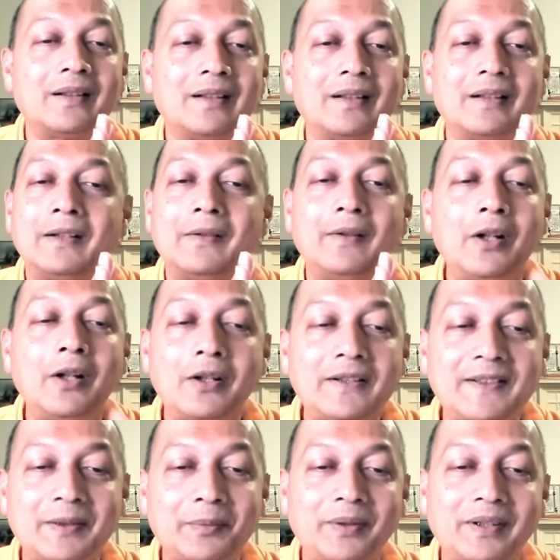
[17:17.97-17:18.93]
it will not
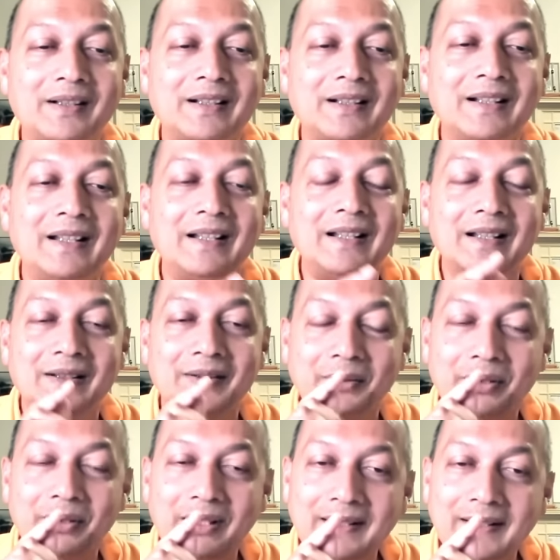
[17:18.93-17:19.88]
disappear.
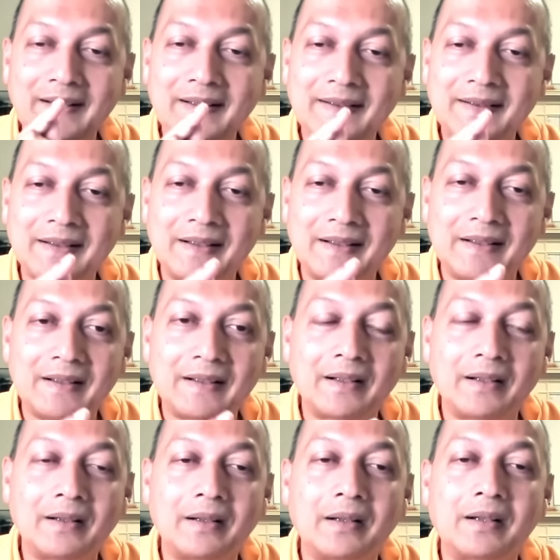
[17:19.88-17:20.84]
So it is
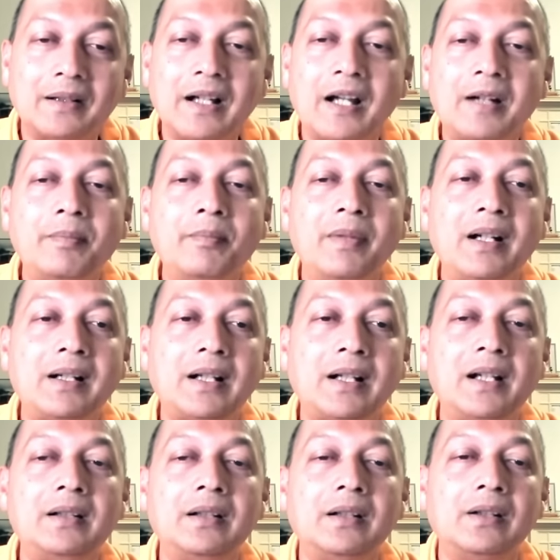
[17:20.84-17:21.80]
karma
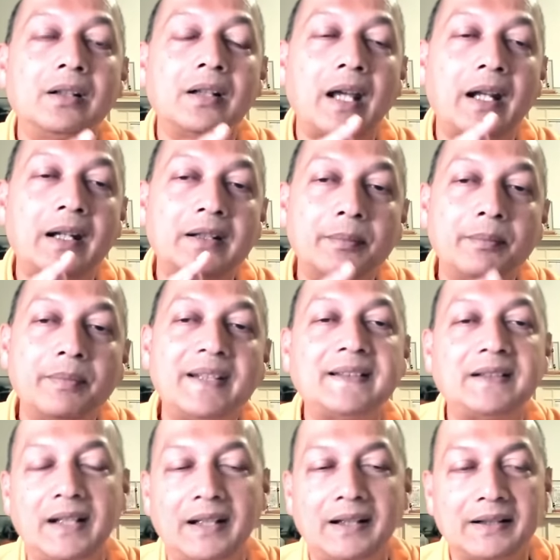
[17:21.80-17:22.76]
done. And it's a
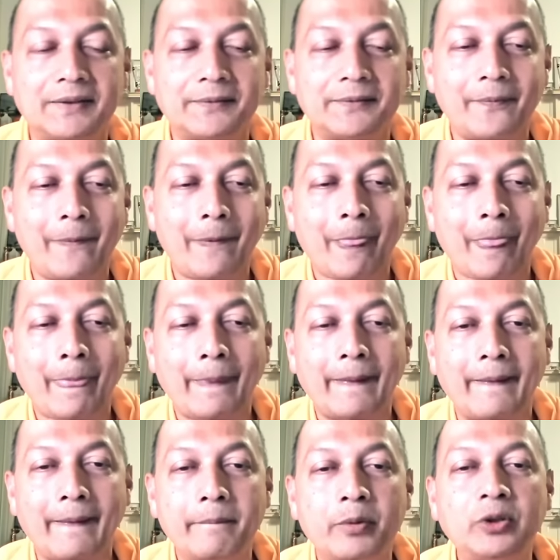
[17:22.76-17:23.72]
mistake.
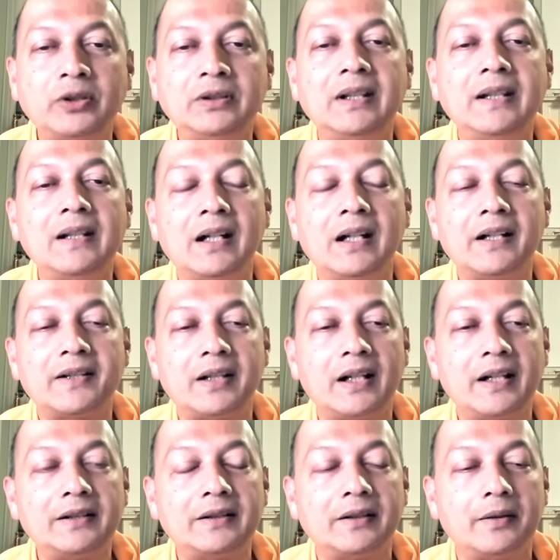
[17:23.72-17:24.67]
Buddhi
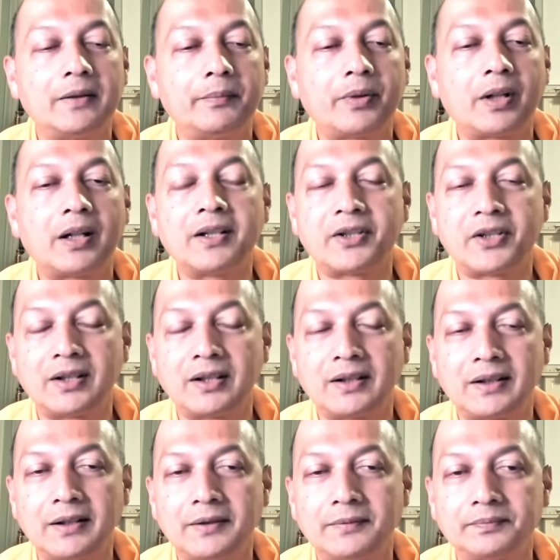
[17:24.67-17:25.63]
nashat pranashyati.